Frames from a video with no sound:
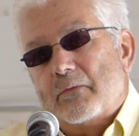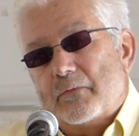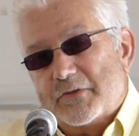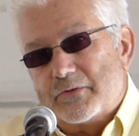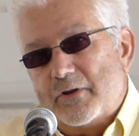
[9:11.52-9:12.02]

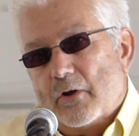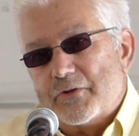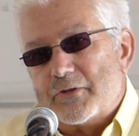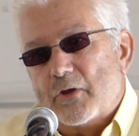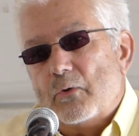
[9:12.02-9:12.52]
The Zuni
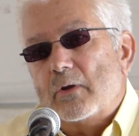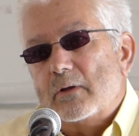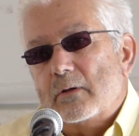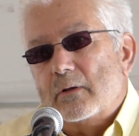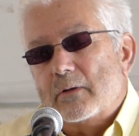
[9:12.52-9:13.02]
also
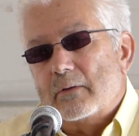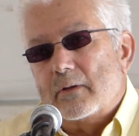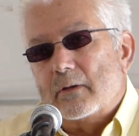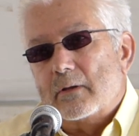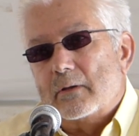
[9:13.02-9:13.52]

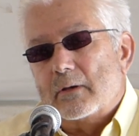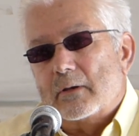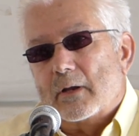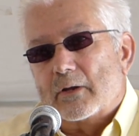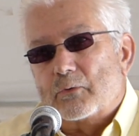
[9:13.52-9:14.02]

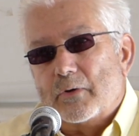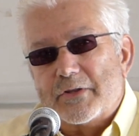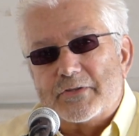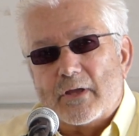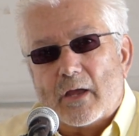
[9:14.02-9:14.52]

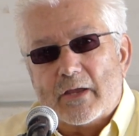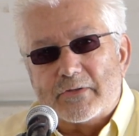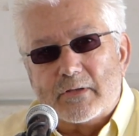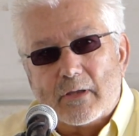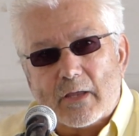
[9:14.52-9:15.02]

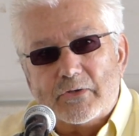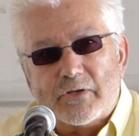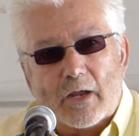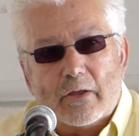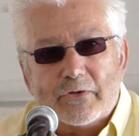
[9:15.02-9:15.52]
criticized and
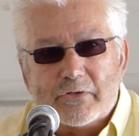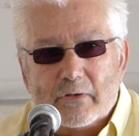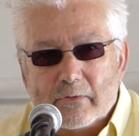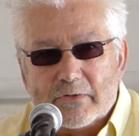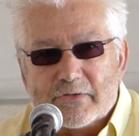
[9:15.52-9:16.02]

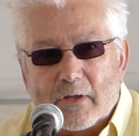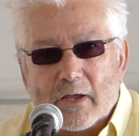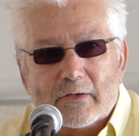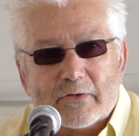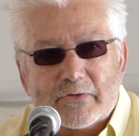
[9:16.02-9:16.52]
challenged the
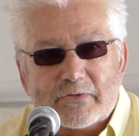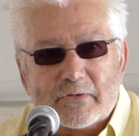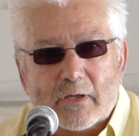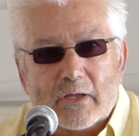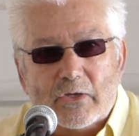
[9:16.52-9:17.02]
scientists,
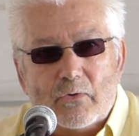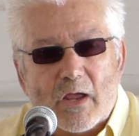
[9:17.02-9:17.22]
saying,